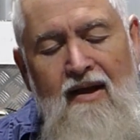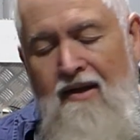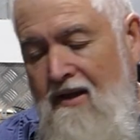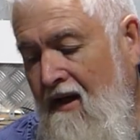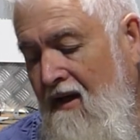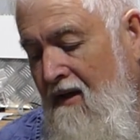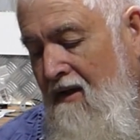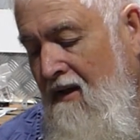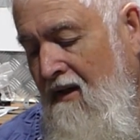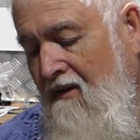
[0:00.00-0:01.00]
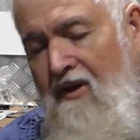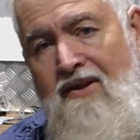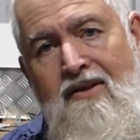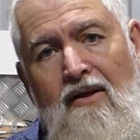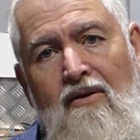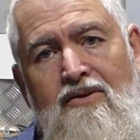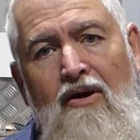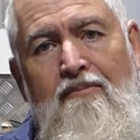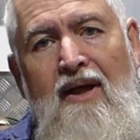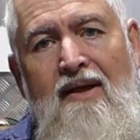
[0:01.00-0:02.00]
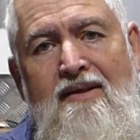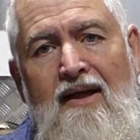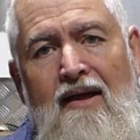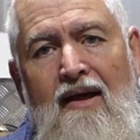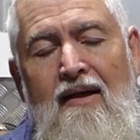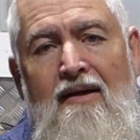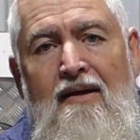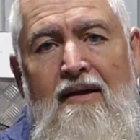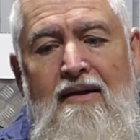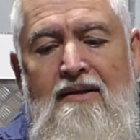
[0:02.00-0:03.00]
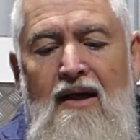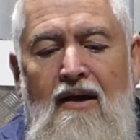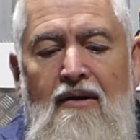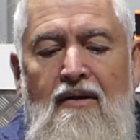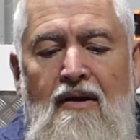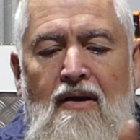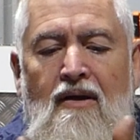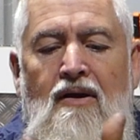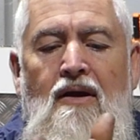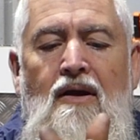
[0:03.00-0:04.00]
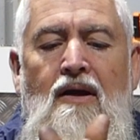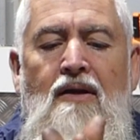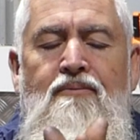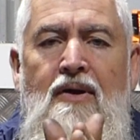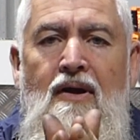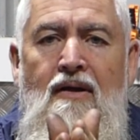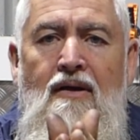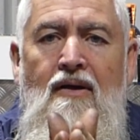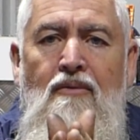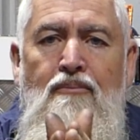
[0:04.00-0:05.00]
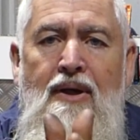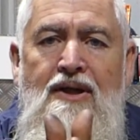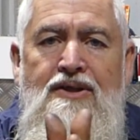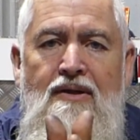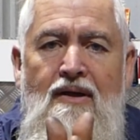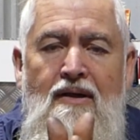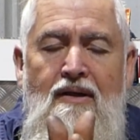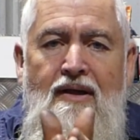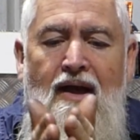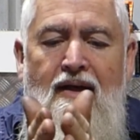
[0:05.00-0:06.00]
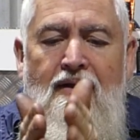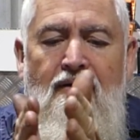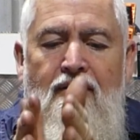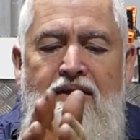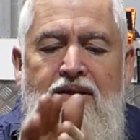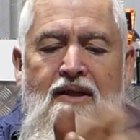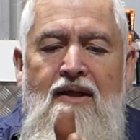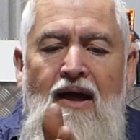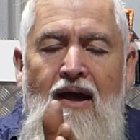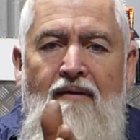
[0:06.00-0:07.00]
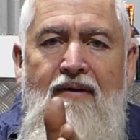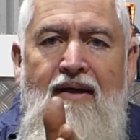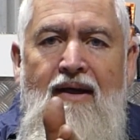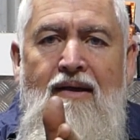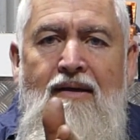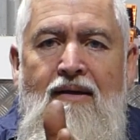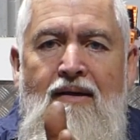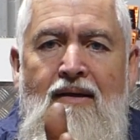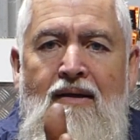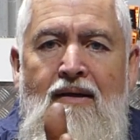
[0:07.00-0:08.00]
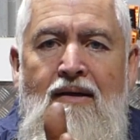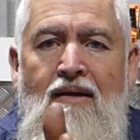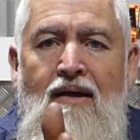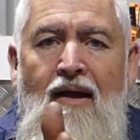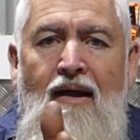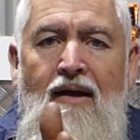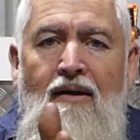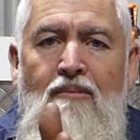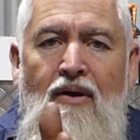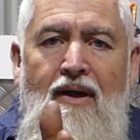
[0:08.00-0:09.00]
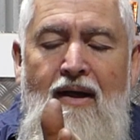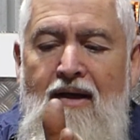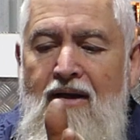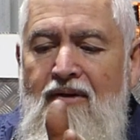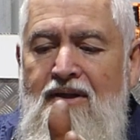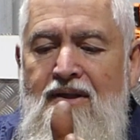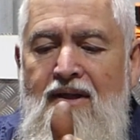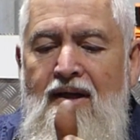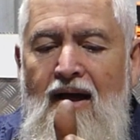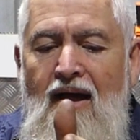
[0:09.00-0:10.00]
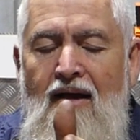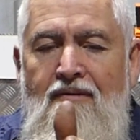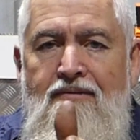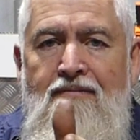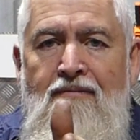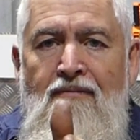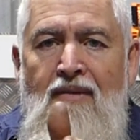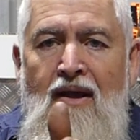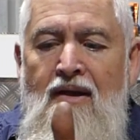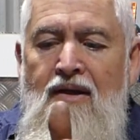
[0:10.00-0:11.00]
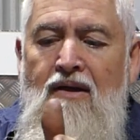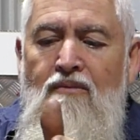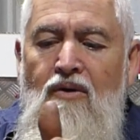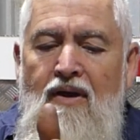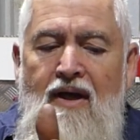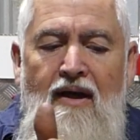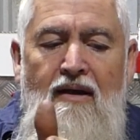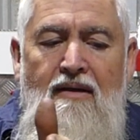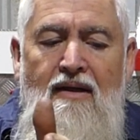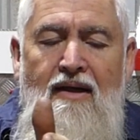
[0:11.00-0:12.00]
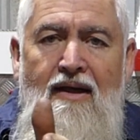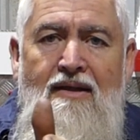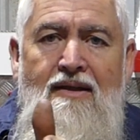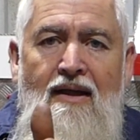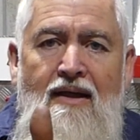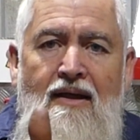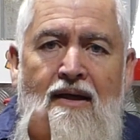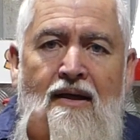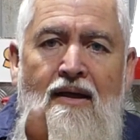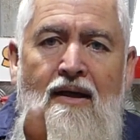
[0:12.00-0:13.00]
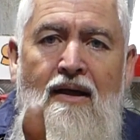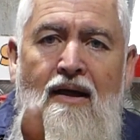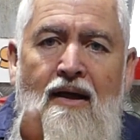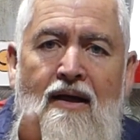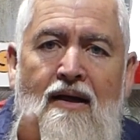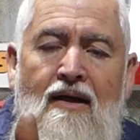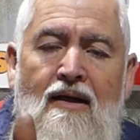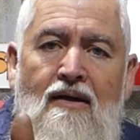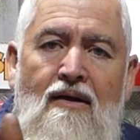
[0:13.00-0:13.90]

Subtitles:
we're still on top dead center. So if you can picture cutting your engine in half here, and by cutting your engine in half, you can work out easily in